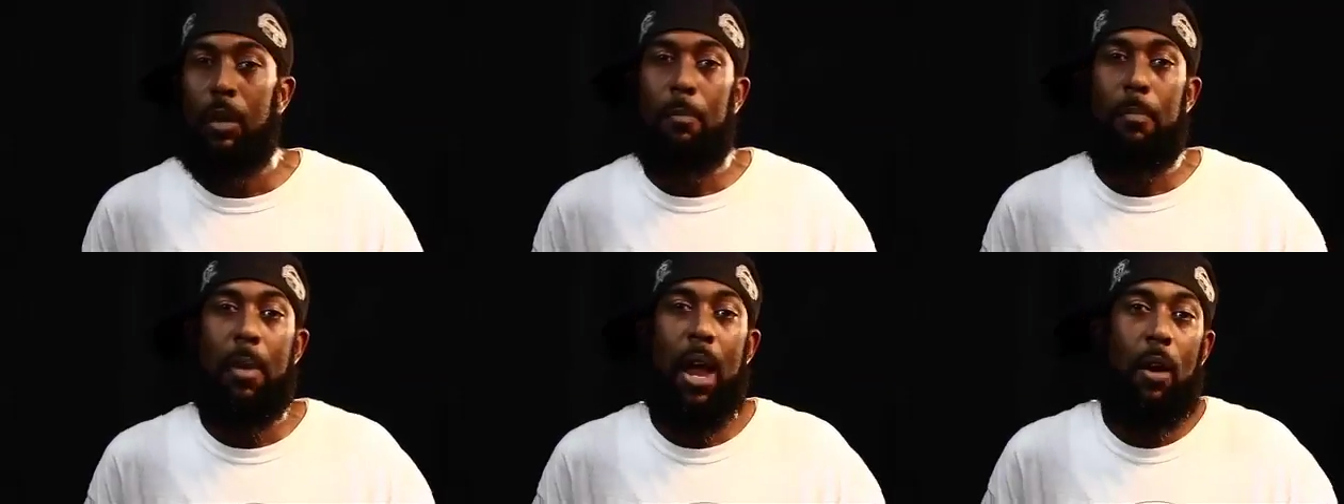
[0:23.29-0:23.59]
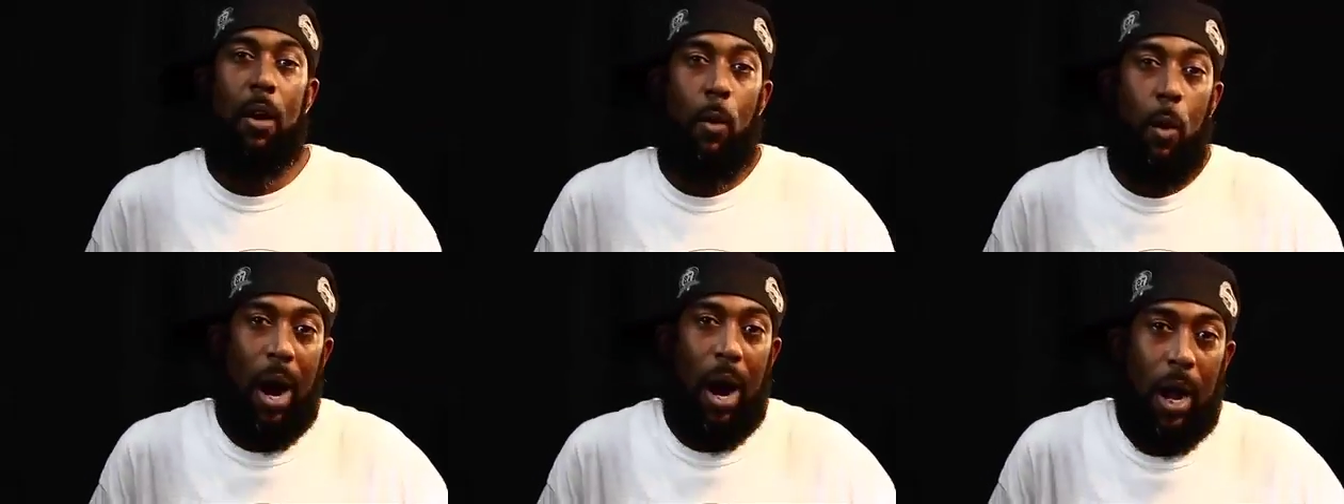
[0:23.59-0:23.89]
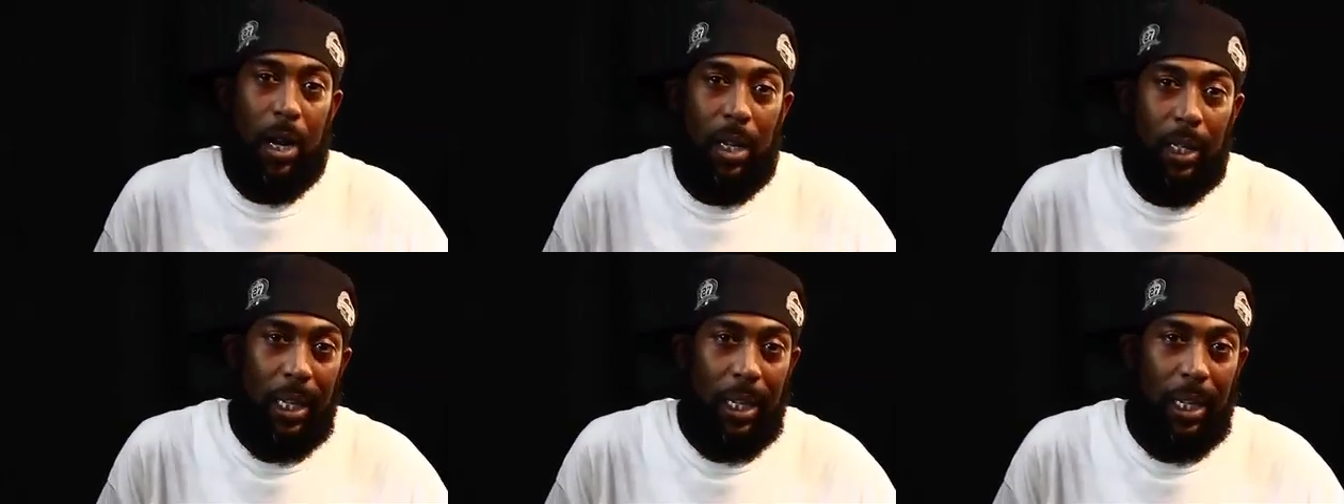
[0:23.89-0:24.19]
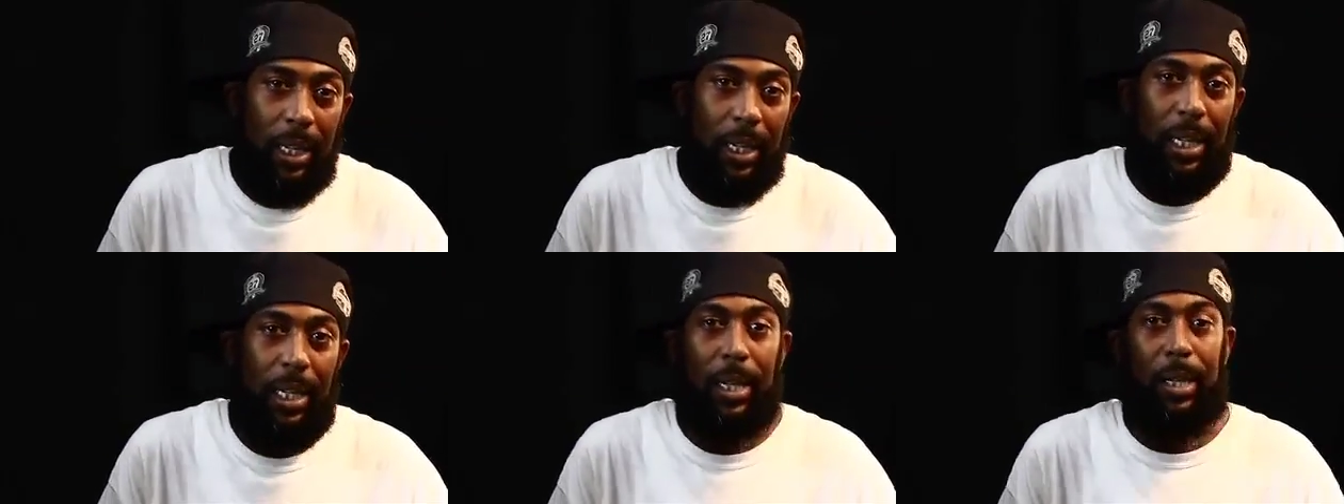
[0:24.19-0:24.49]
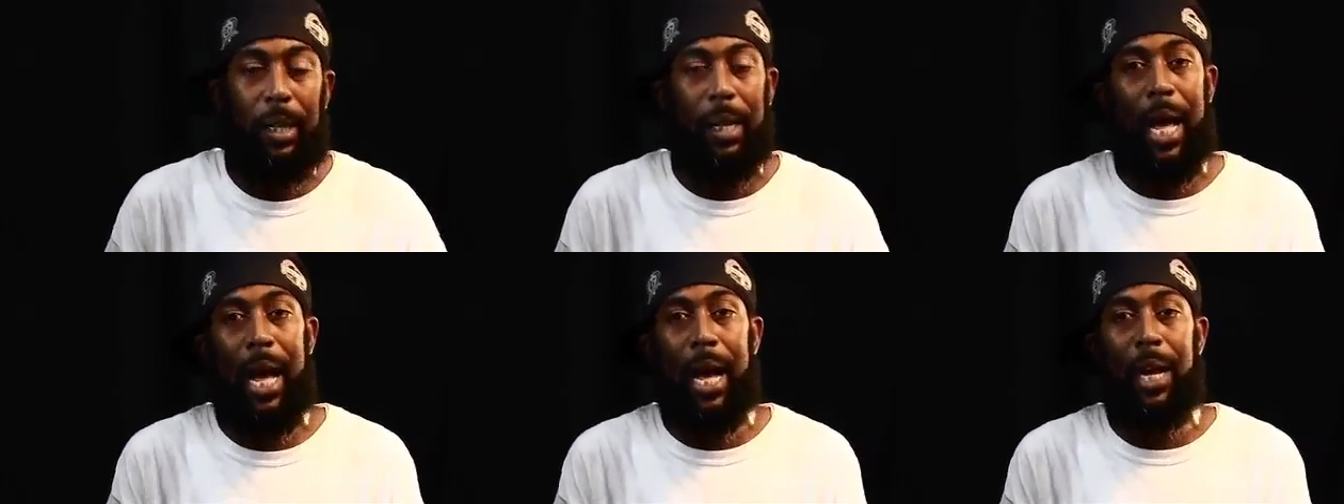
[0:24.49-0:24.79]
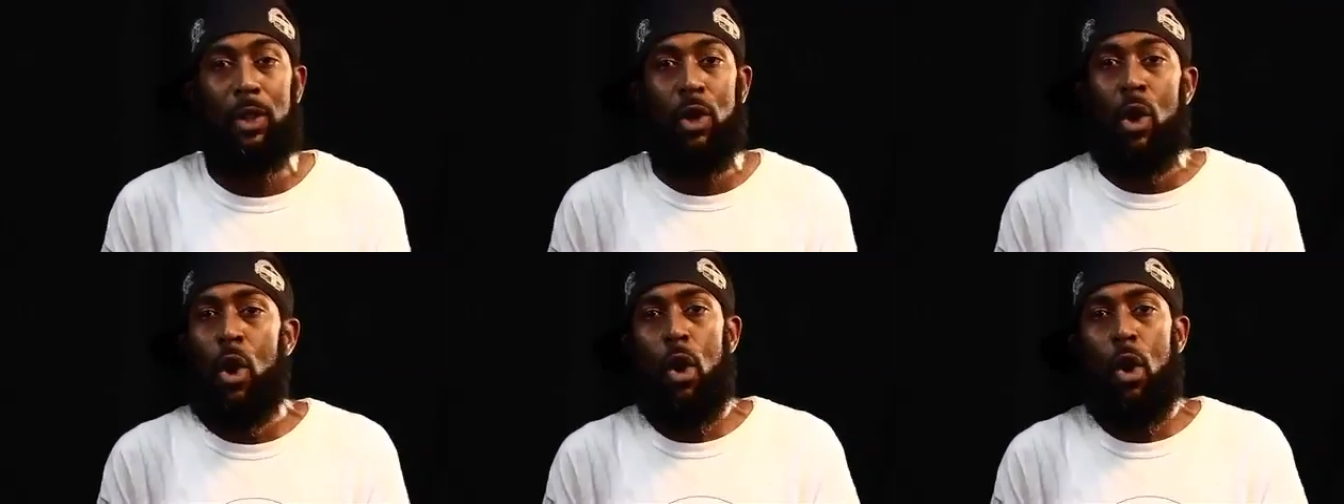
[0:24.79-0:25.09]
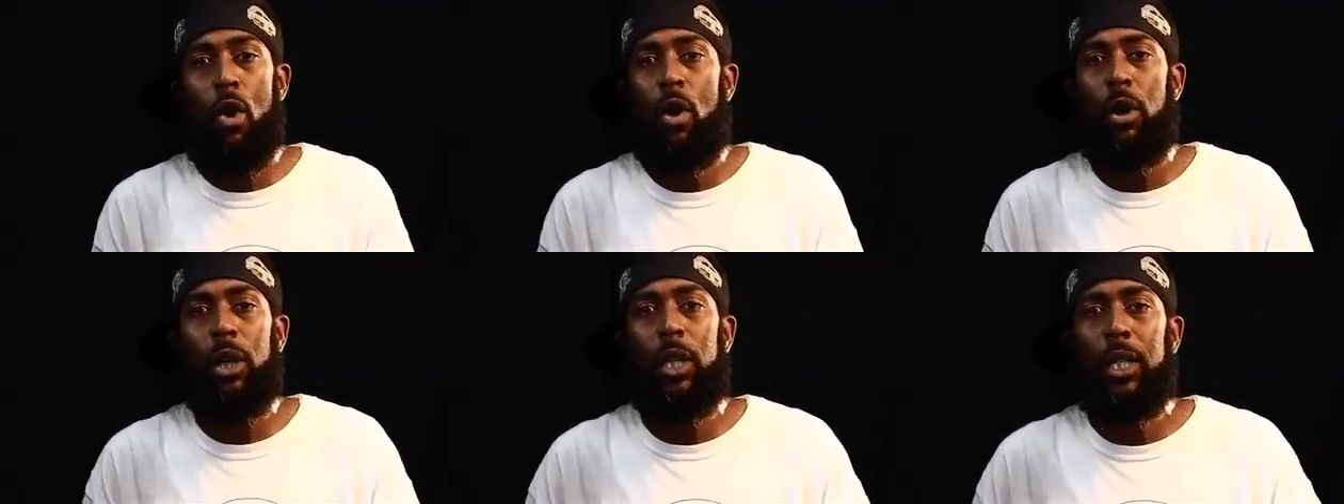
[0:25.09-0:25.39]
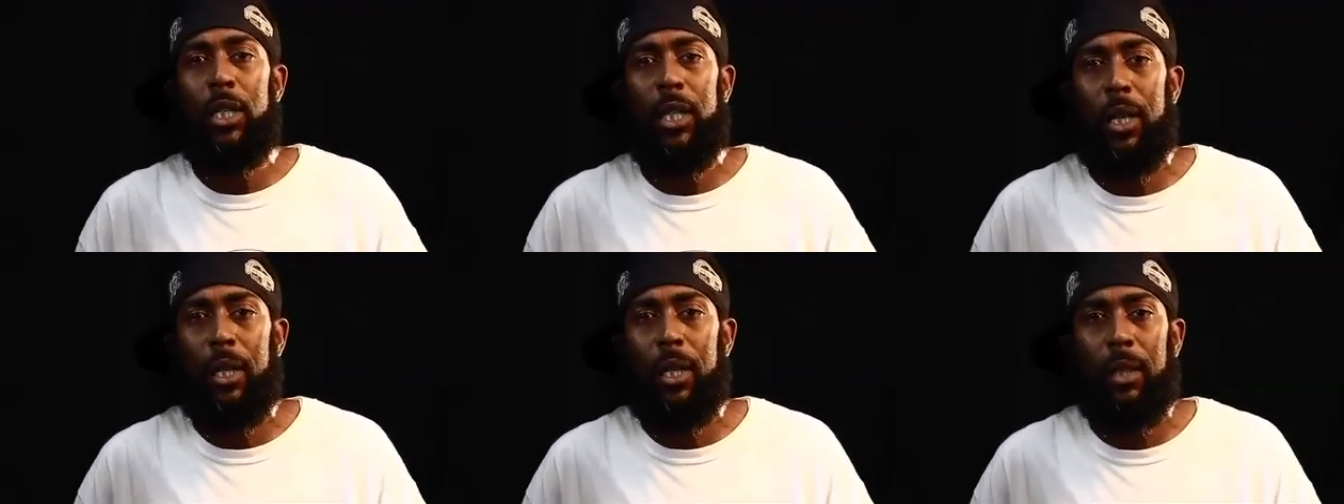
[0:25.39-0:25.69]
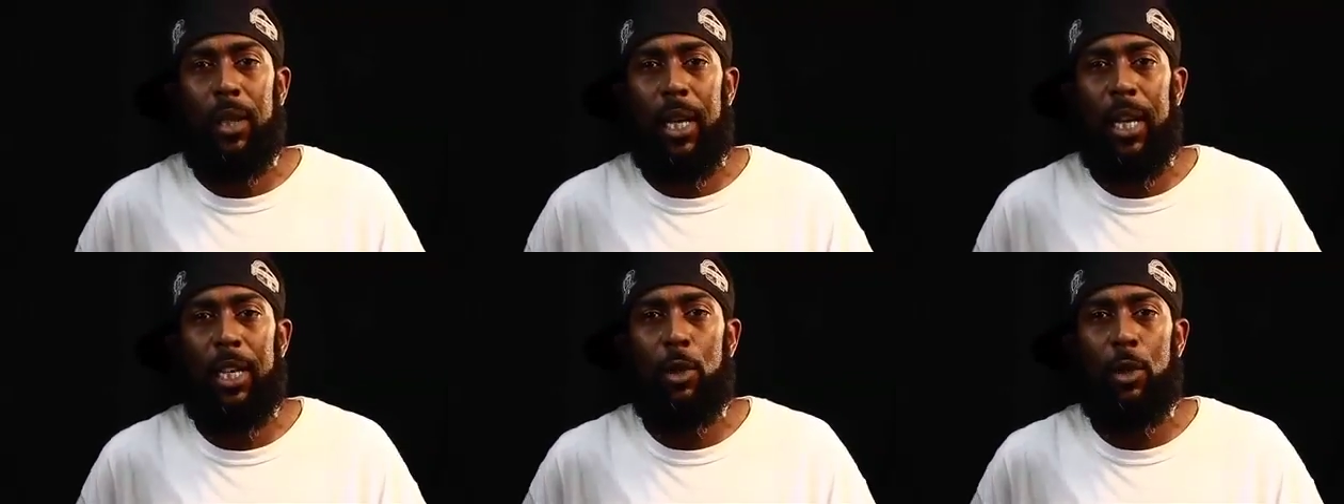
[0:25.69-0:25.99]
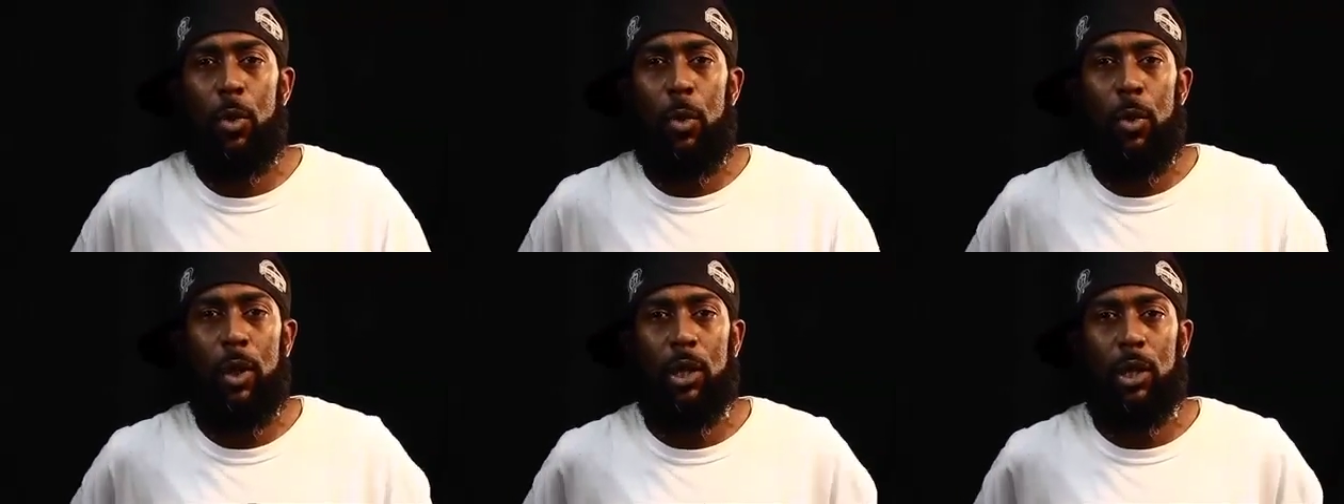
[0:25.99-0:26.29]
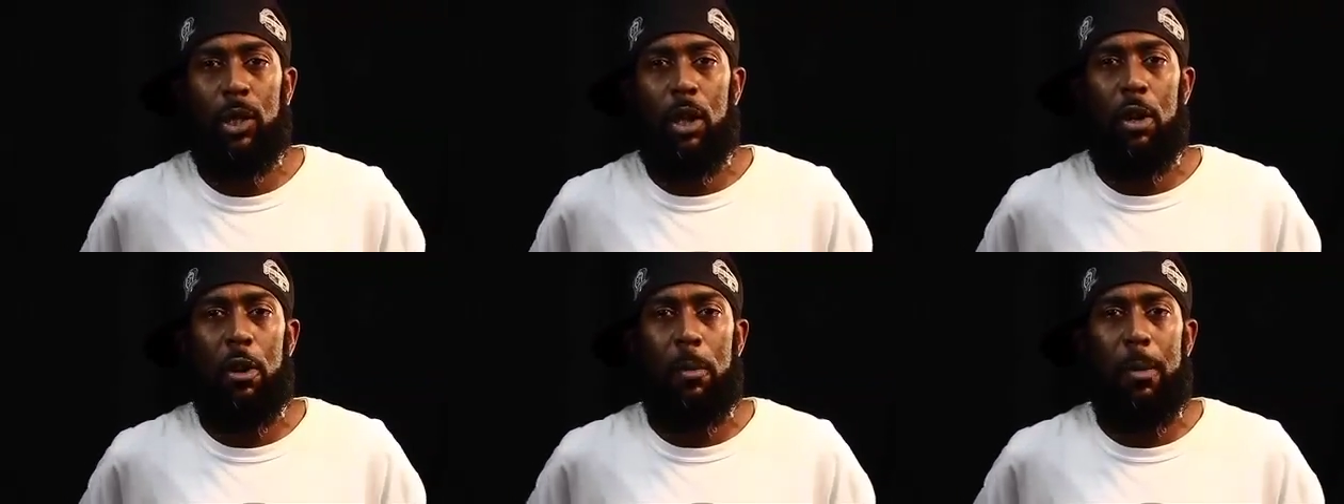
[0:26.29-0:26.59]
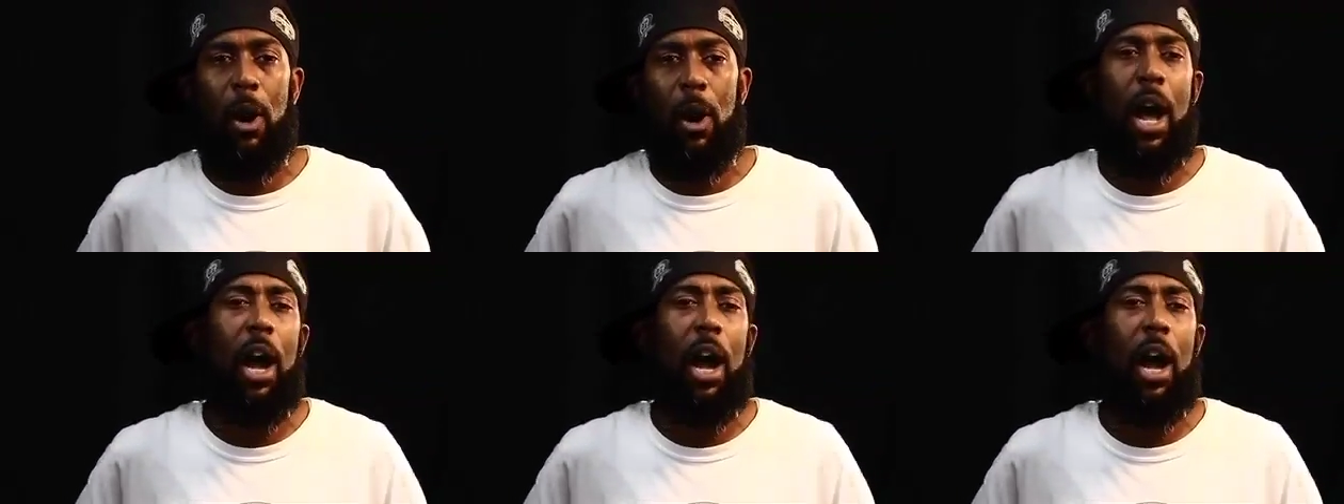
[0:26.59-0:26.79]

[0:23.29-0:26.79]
marijuana getting legalized, all of these other things that we were concerned about.